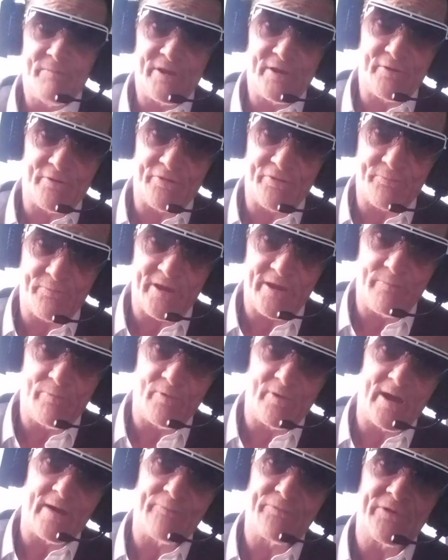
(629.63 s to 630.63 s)
because
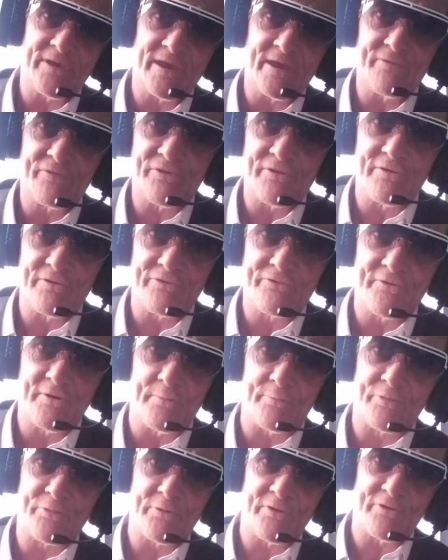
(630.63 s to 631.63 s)
people have to get to the
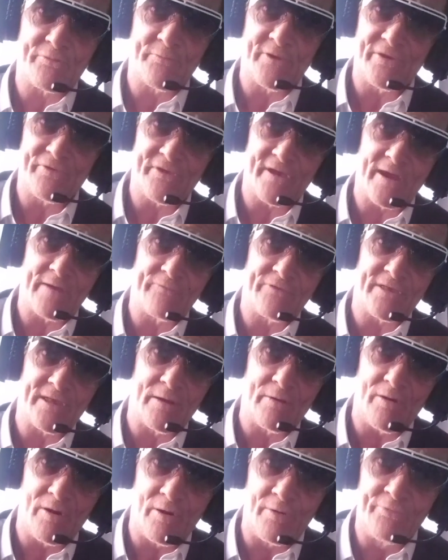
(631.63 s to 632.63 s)
shops, which means they have to
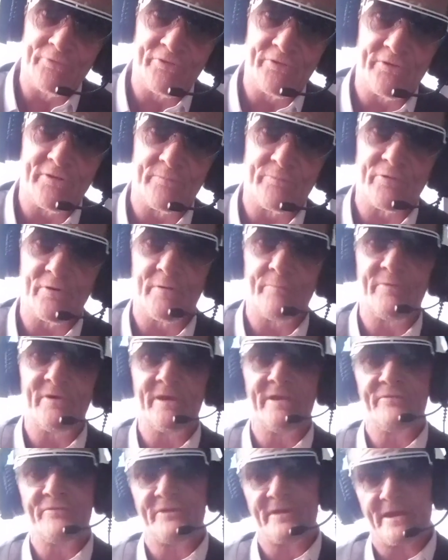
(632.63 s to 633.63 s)
go onto the
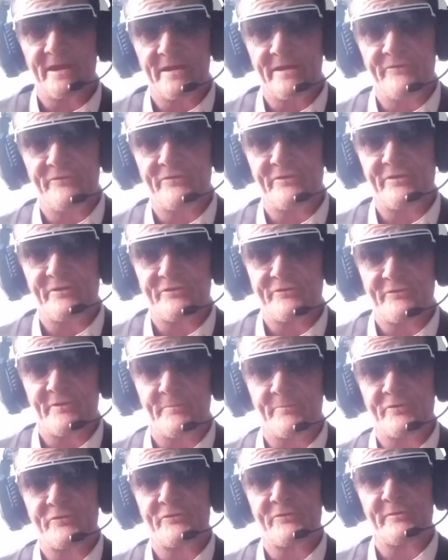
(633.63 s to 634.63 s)
property to get into the
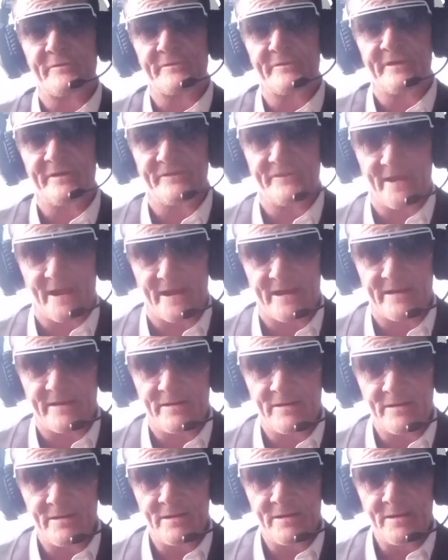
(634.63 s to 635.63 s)
shops during the day.
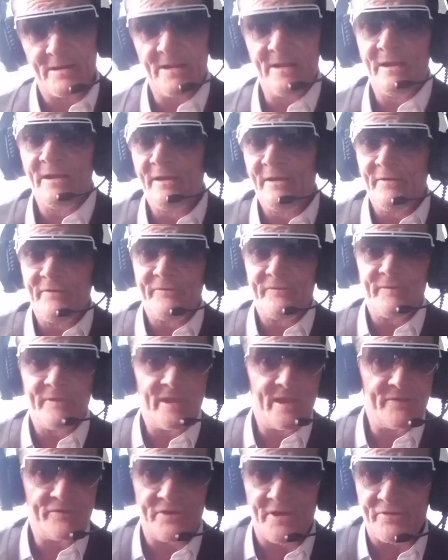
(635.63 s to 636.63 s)

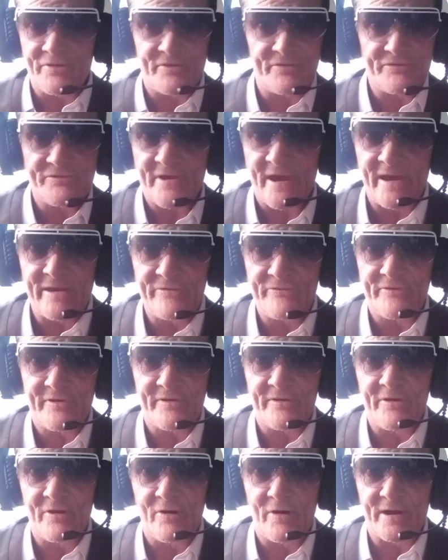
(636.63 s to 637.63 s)
It doesn't change
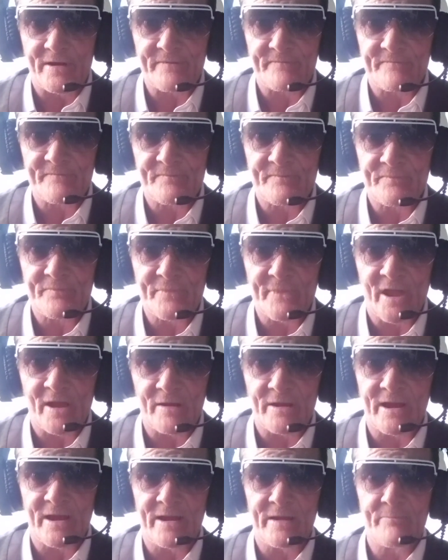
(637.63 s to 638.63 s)
at night,
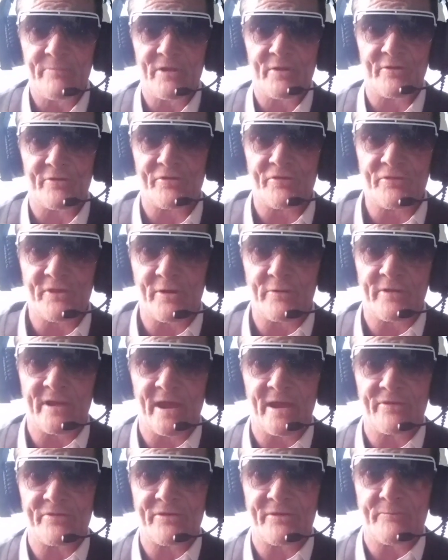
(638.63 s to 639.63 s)
okay, because no
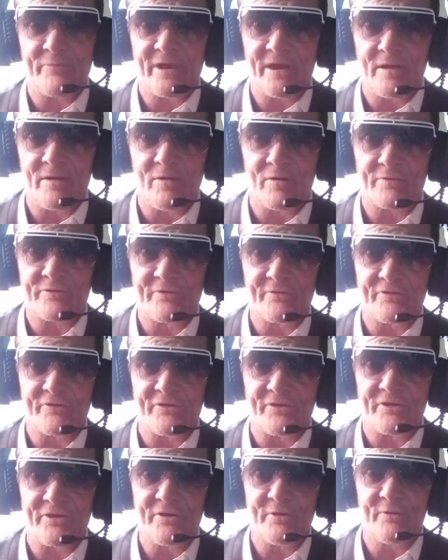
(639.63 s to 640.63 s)
gates have been locked or
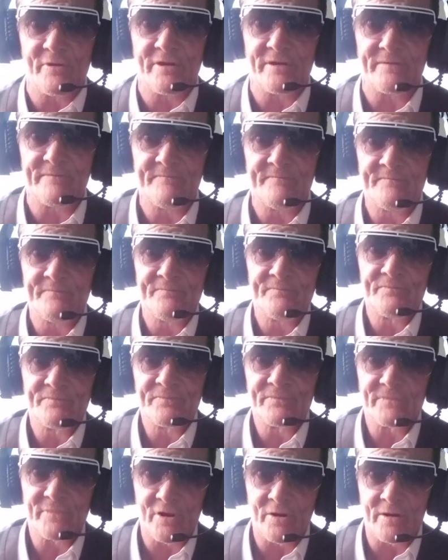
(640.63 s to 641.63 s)
secured,
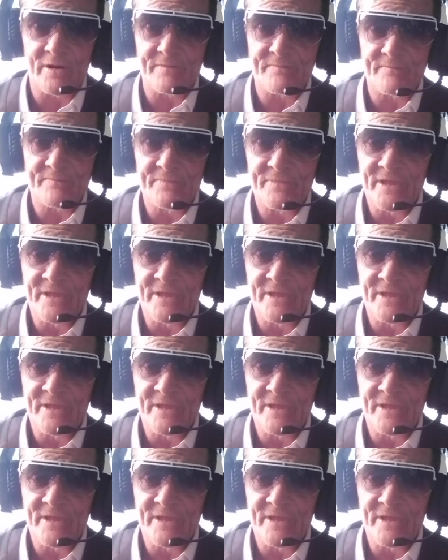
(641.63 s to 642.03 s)
right?